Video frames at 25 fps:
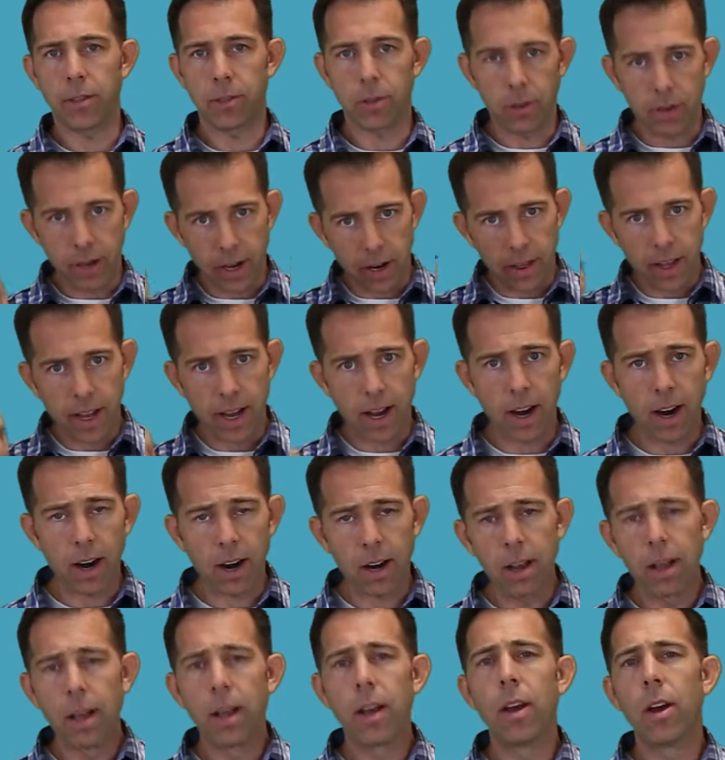So here they
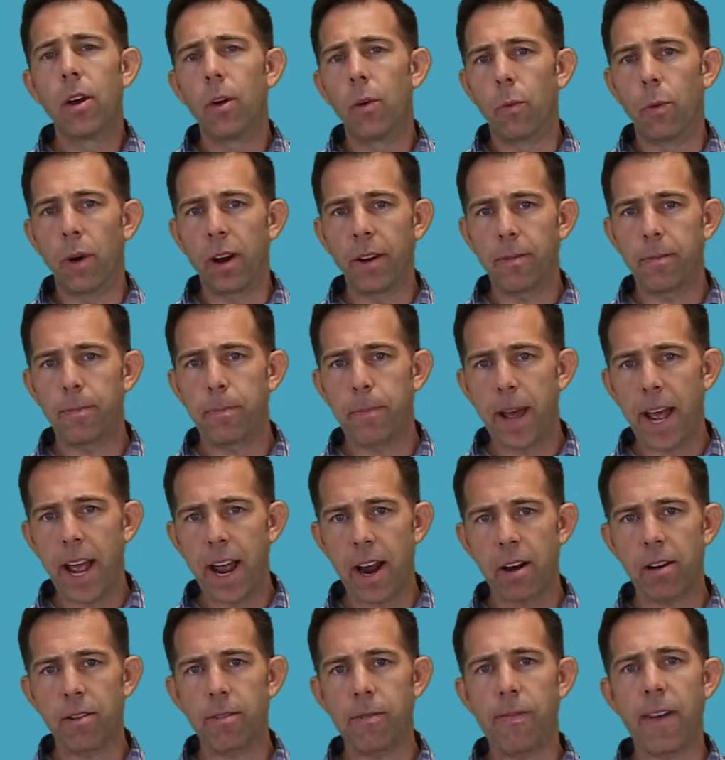are. What
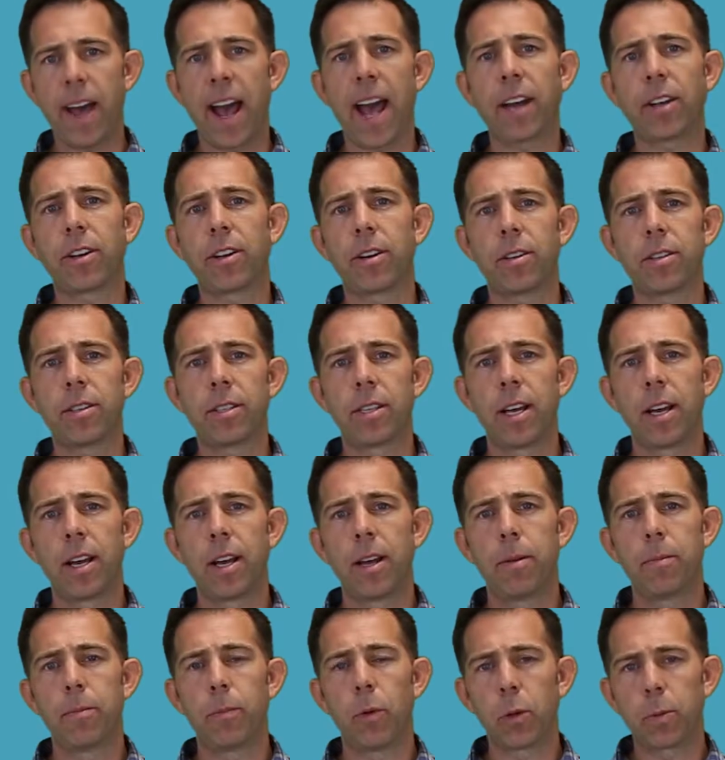pair of factors
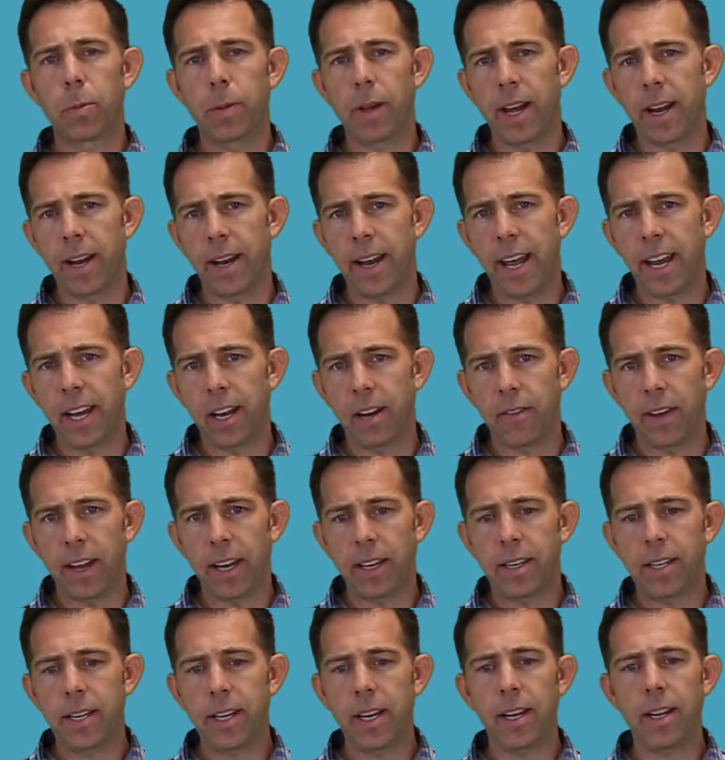multiply to negative
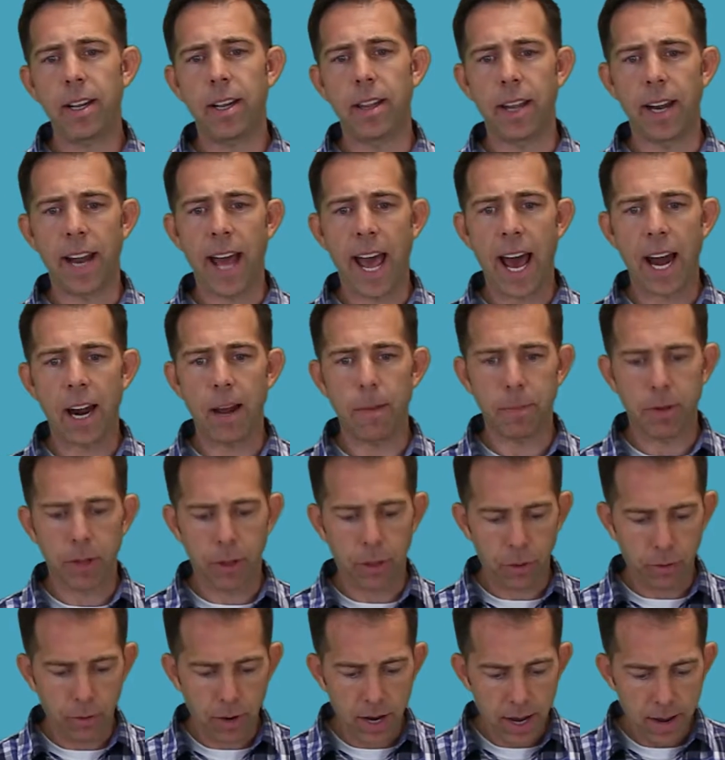18 and then add up to
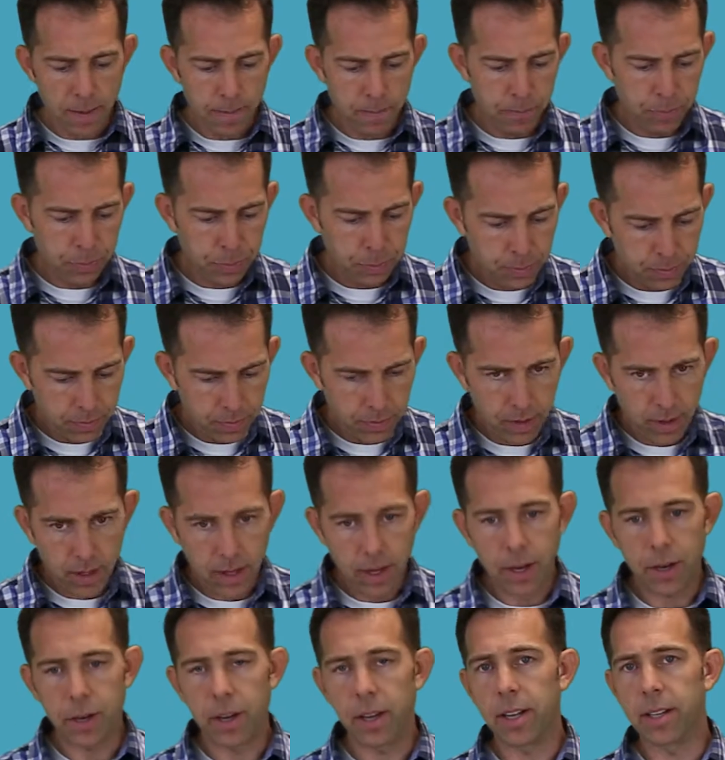3?
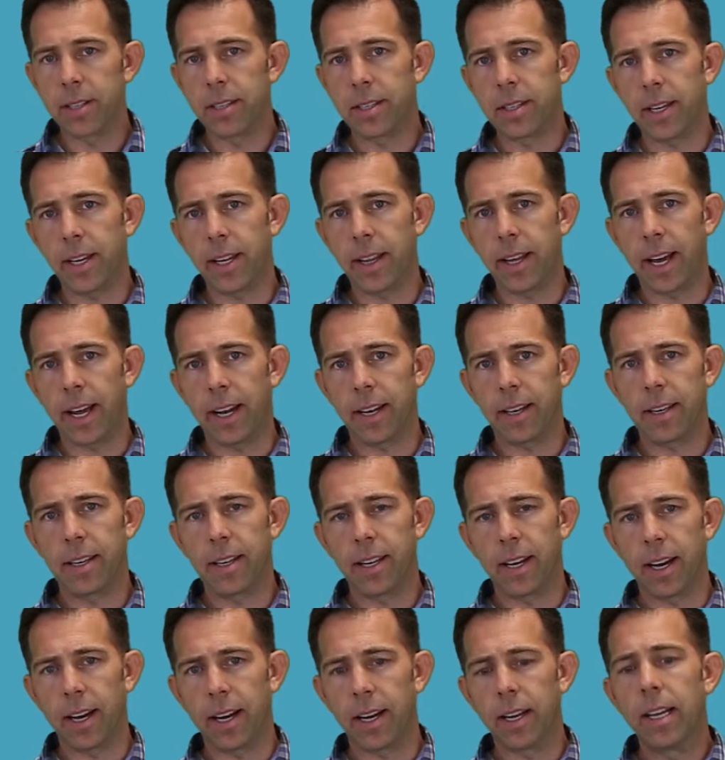And you can see
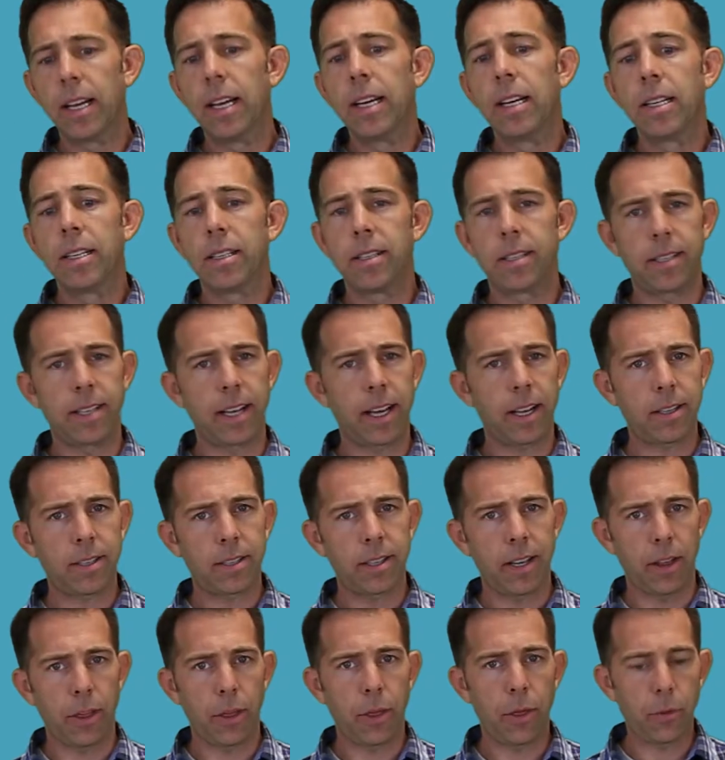that 6
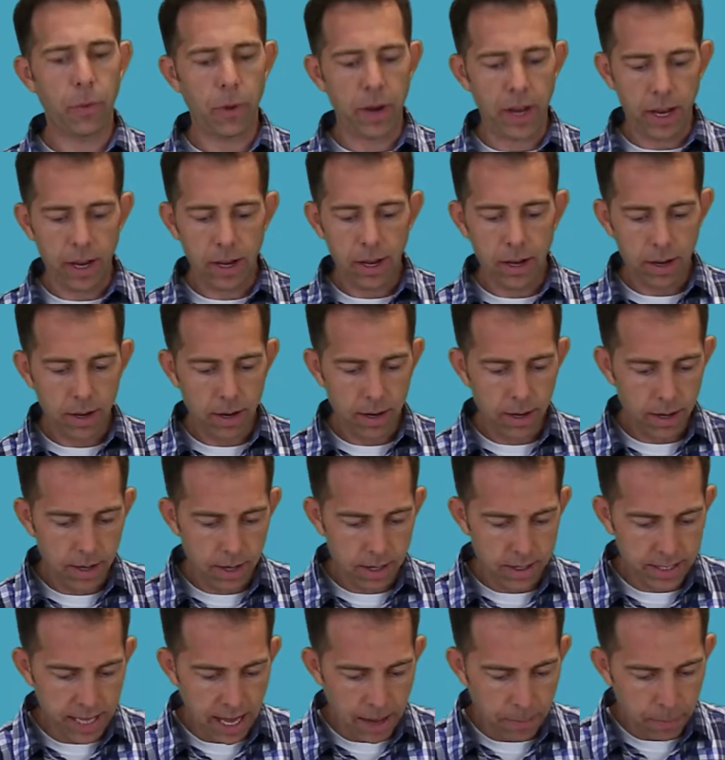and 3
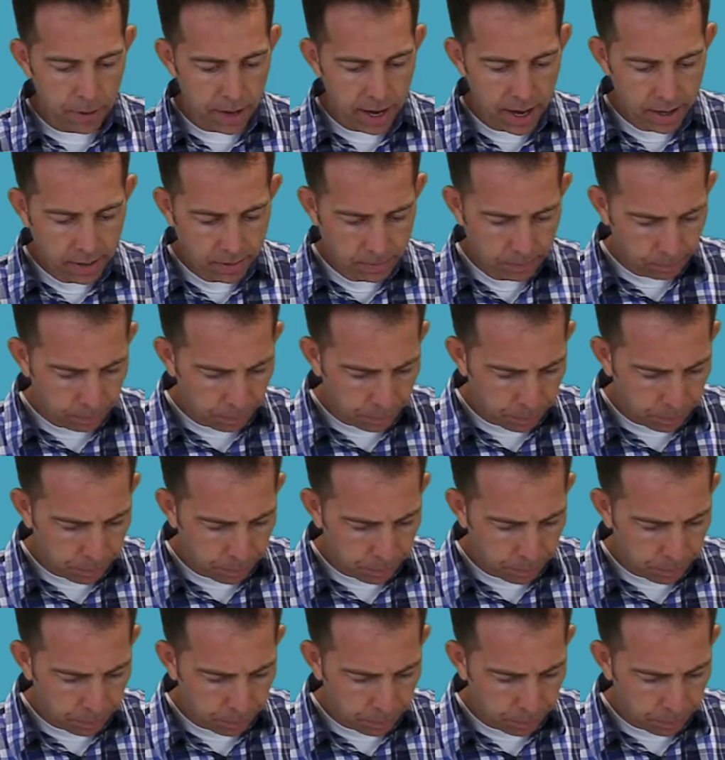is that pair.